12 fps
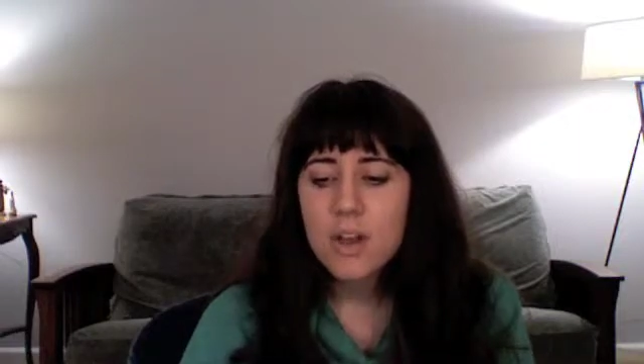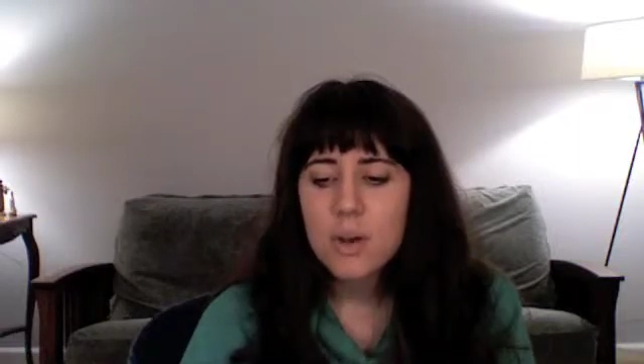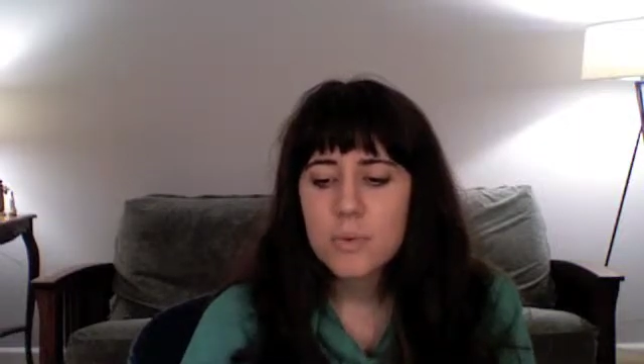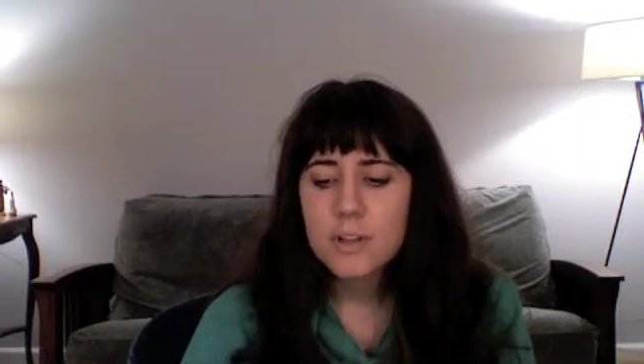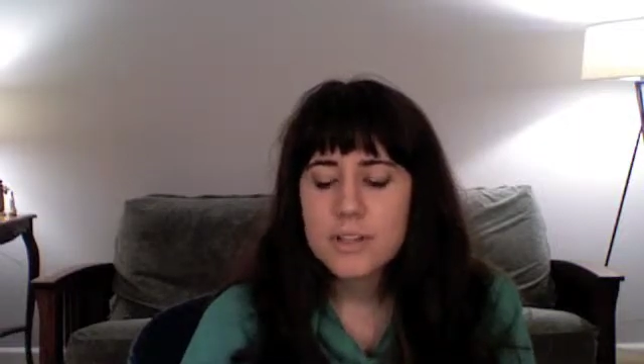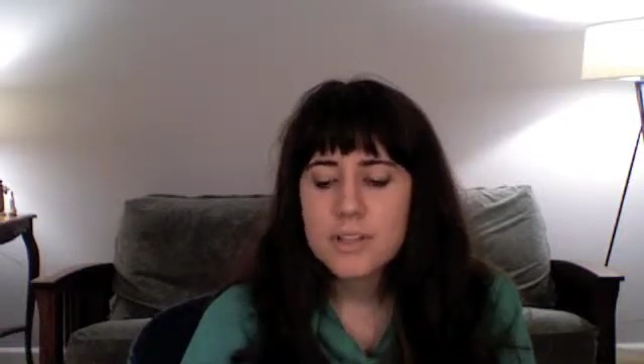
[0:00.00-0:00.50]

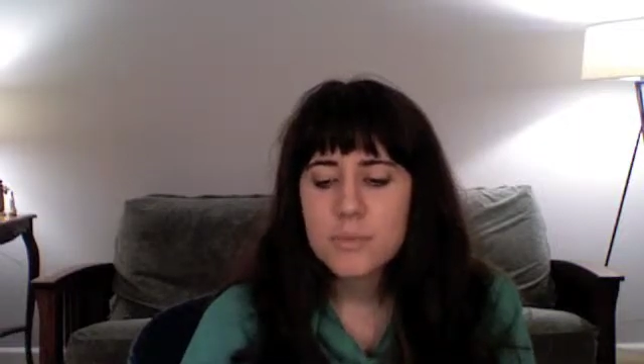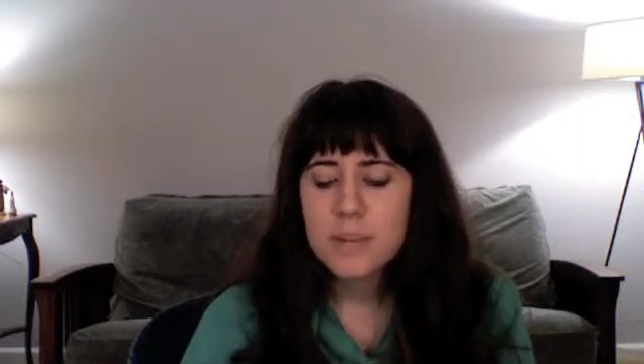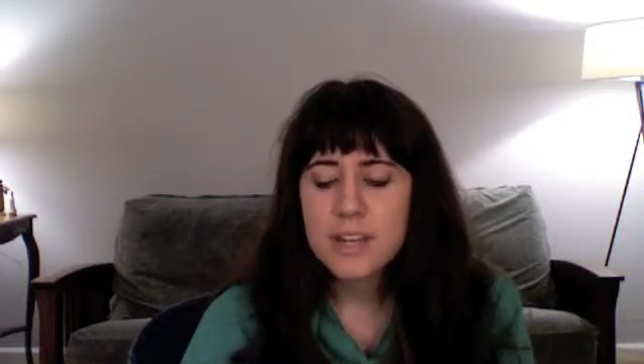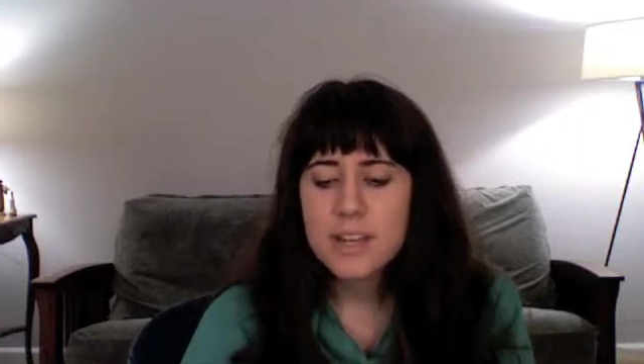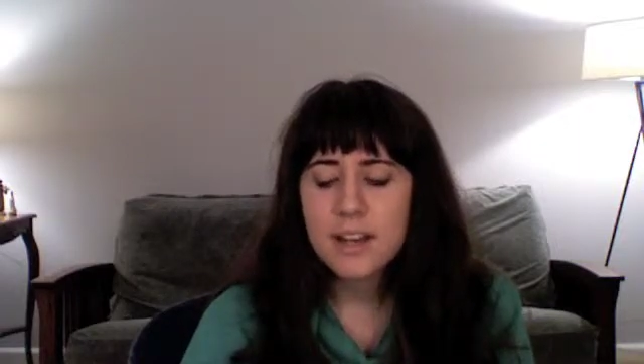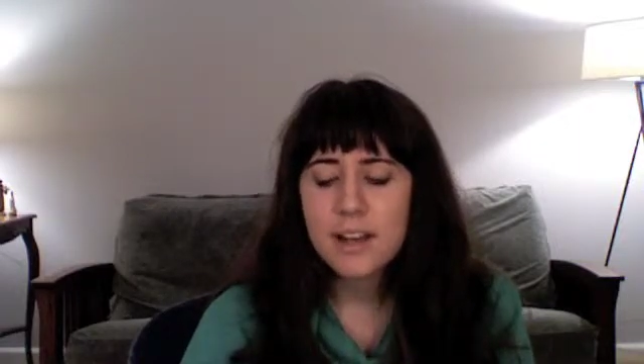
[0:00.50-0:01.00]
was
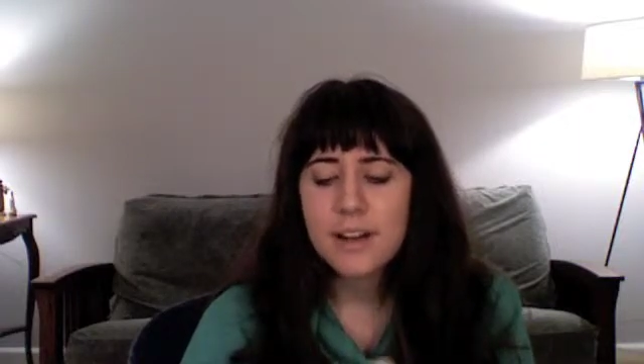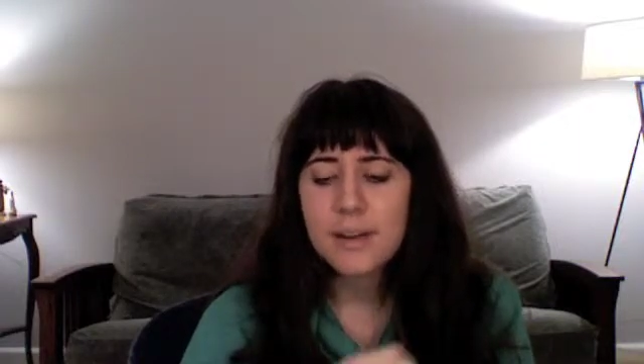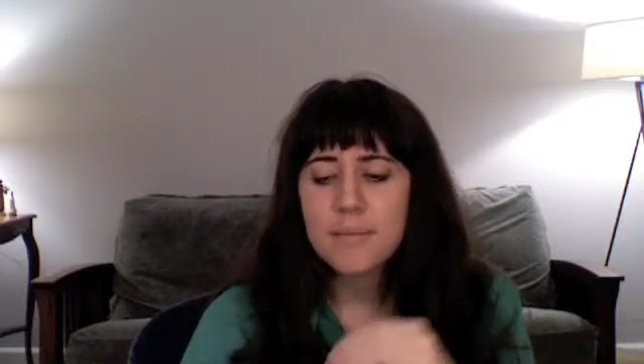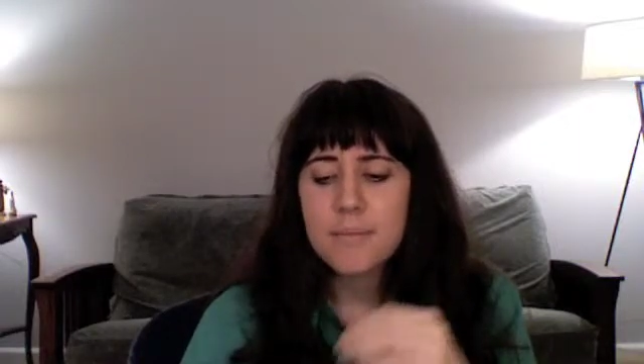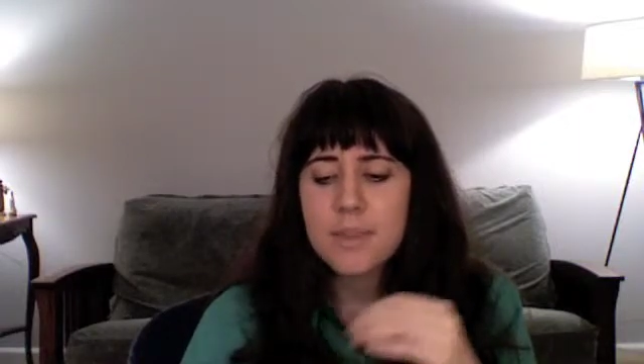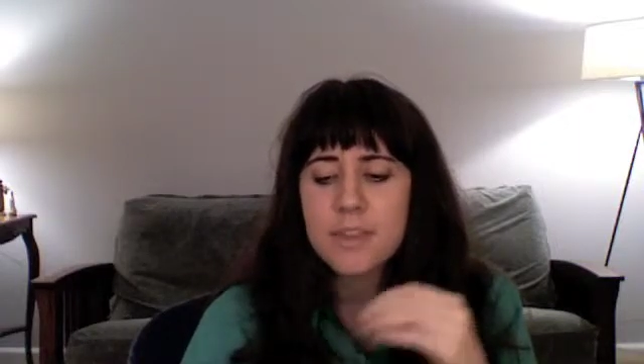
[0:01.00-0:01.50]
when
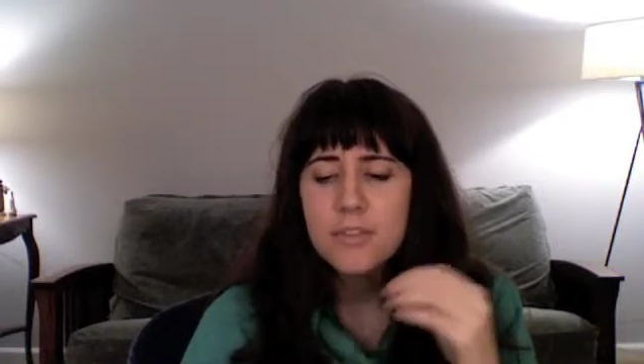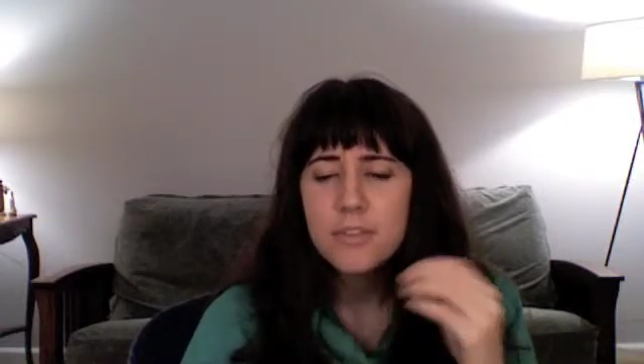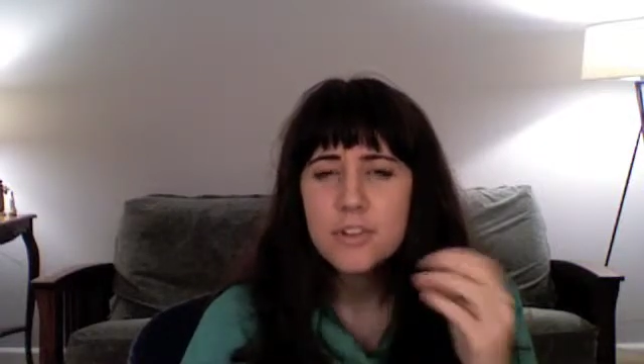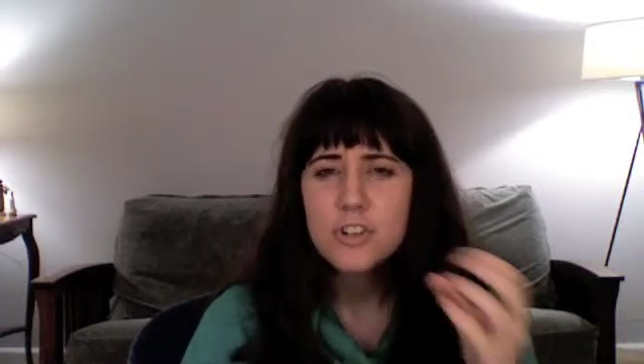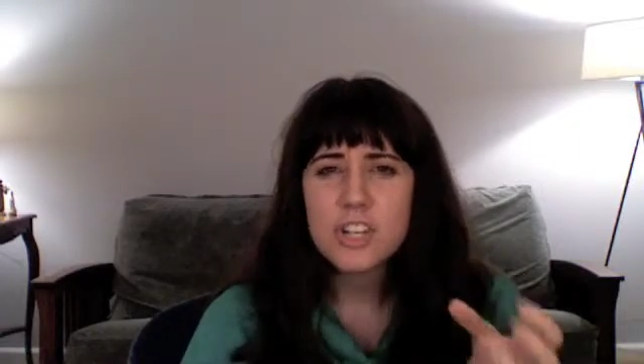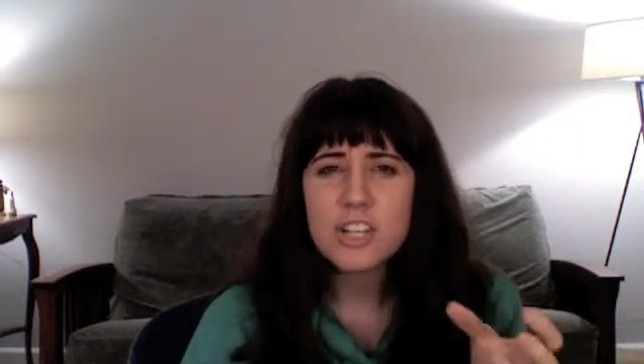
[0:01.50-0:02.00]
the
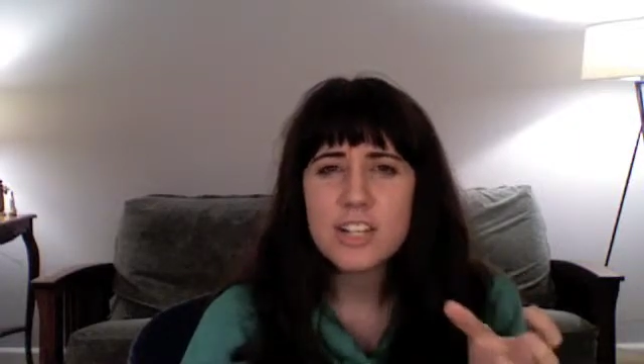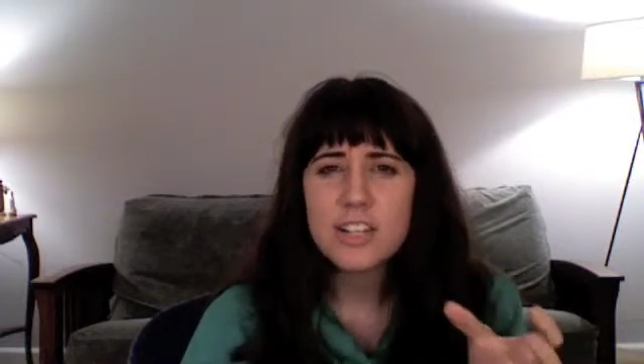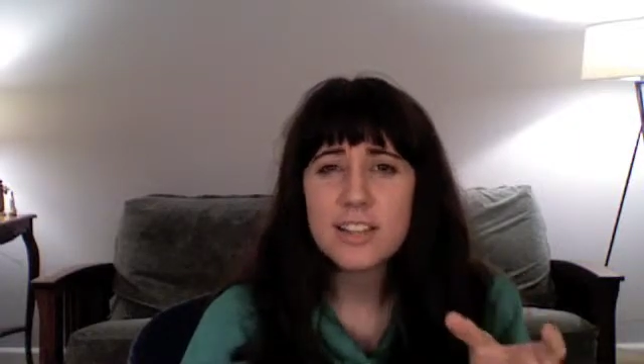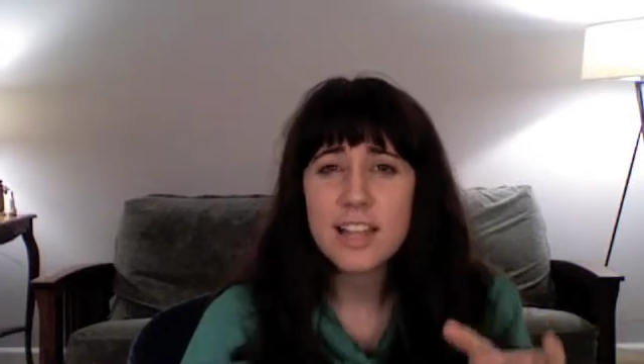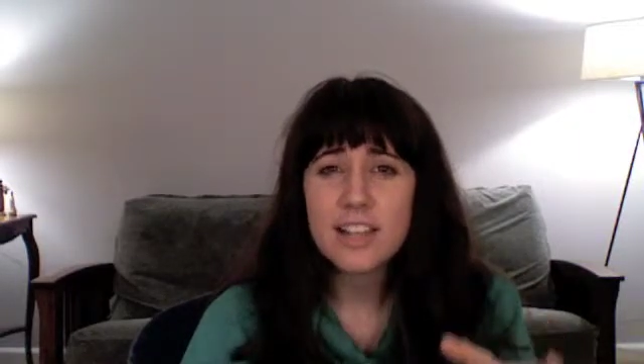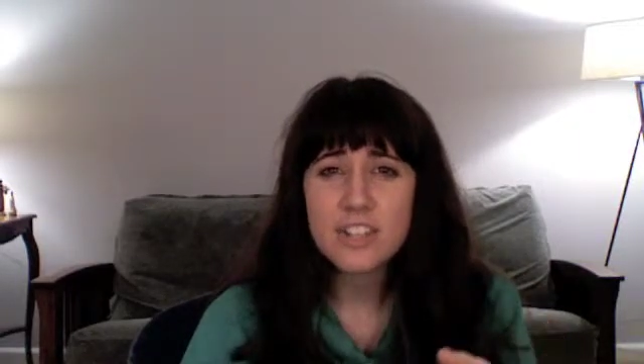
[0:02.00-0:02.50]

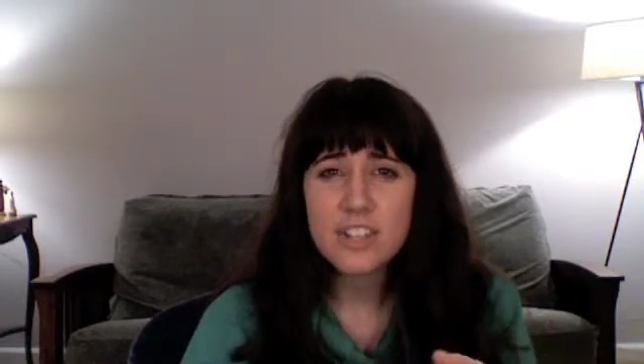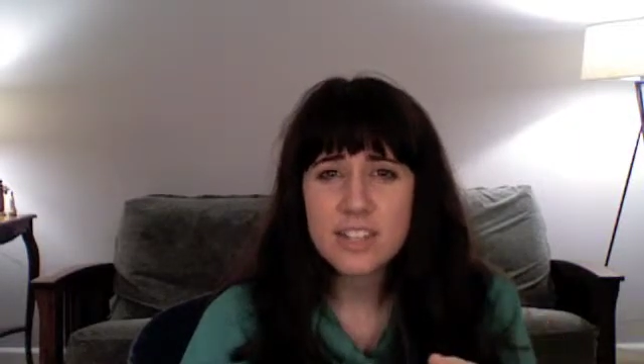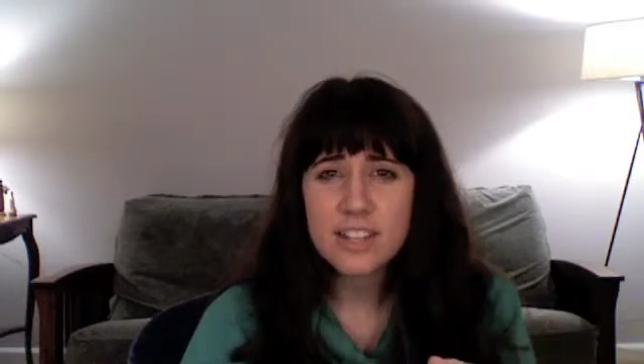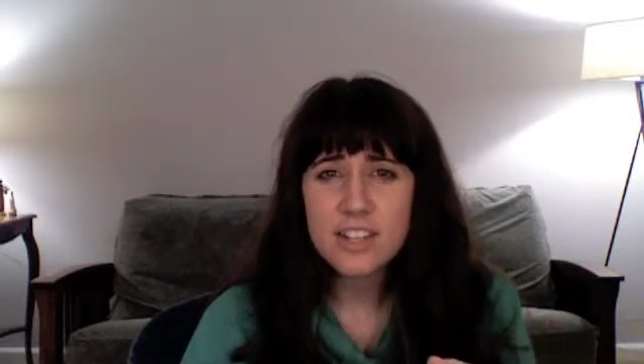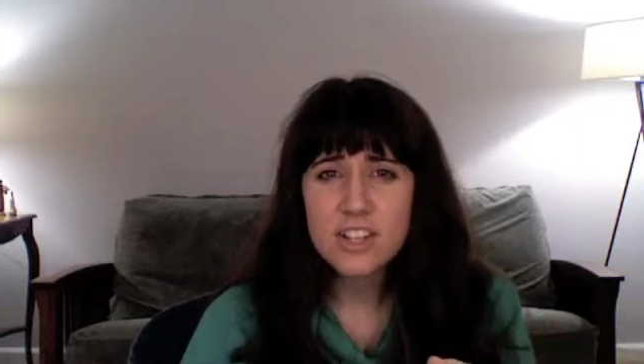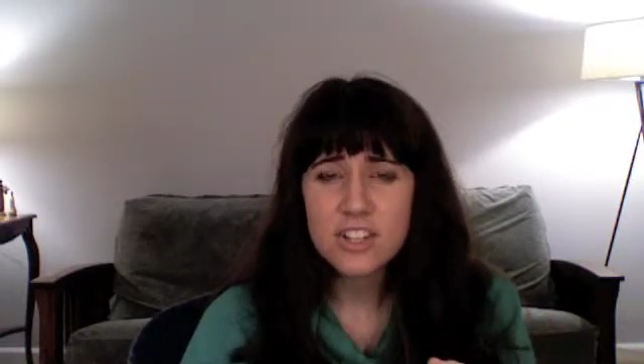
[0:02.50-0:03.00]
Virginia
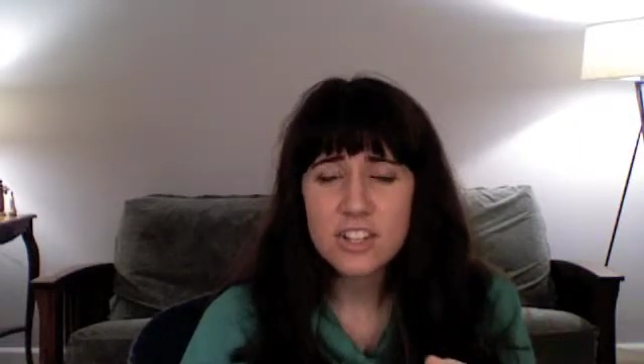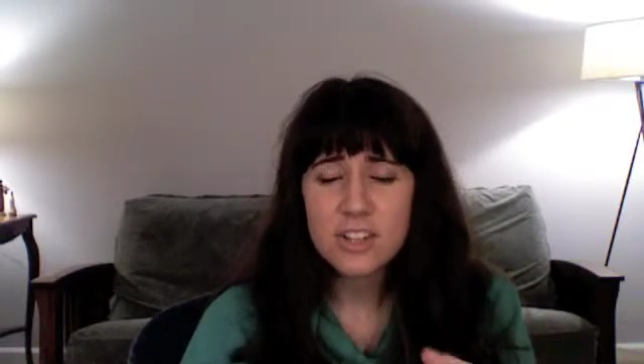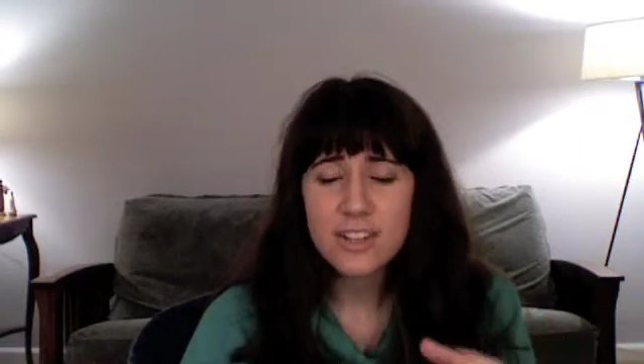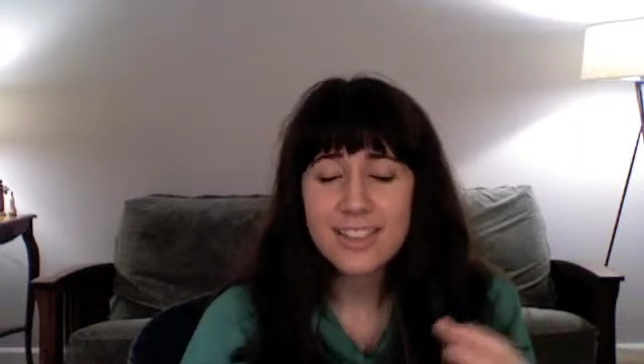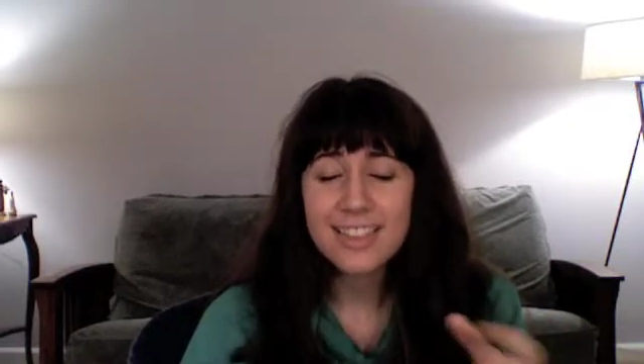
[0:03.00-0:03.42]
legislature,